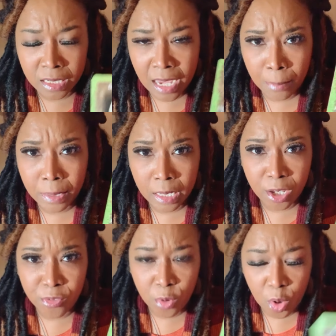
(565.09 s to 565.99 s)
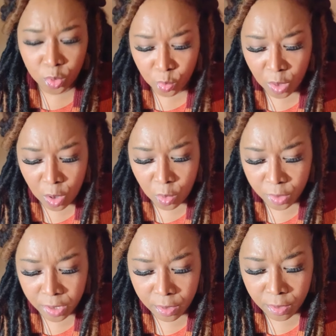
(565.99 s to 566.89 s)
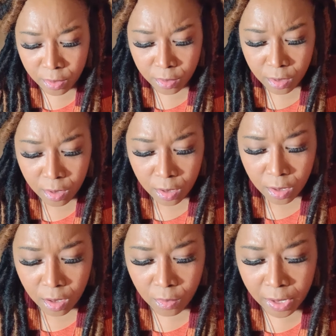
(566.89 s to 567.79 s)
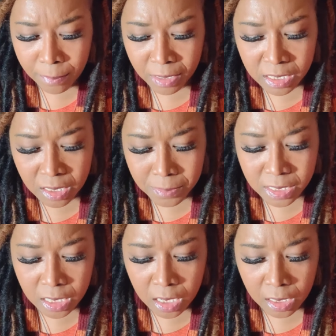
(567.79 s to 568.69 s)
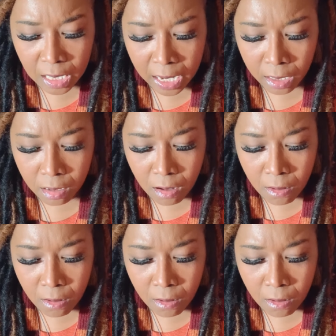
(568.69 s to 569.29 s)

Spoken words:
Y'all be careful on the road here. Okay, because I'm seeing like